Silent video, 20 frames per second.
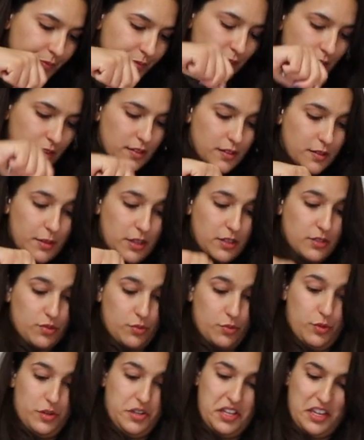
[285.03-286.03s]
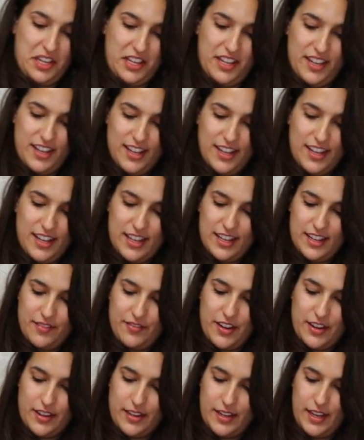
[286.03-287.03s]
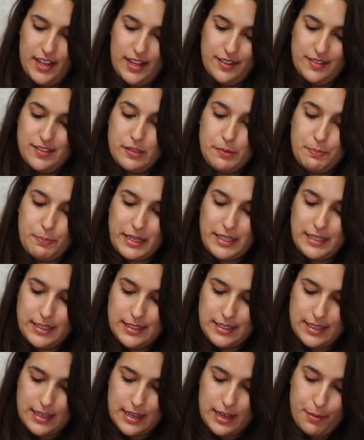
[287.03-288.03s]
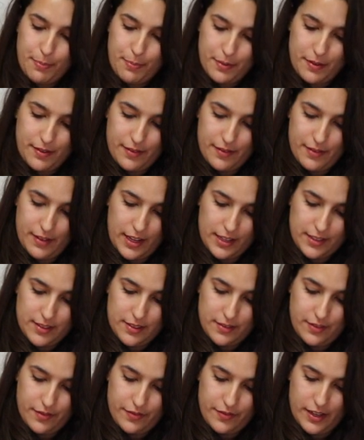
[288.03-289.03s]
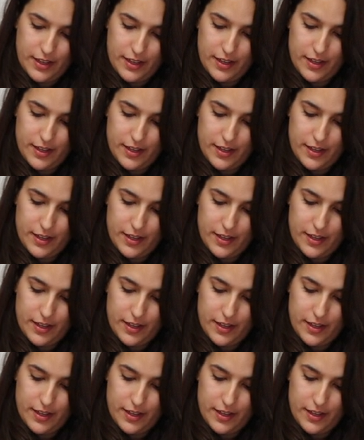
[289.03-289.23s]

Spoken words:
And it smells really good, very spiced up, lots of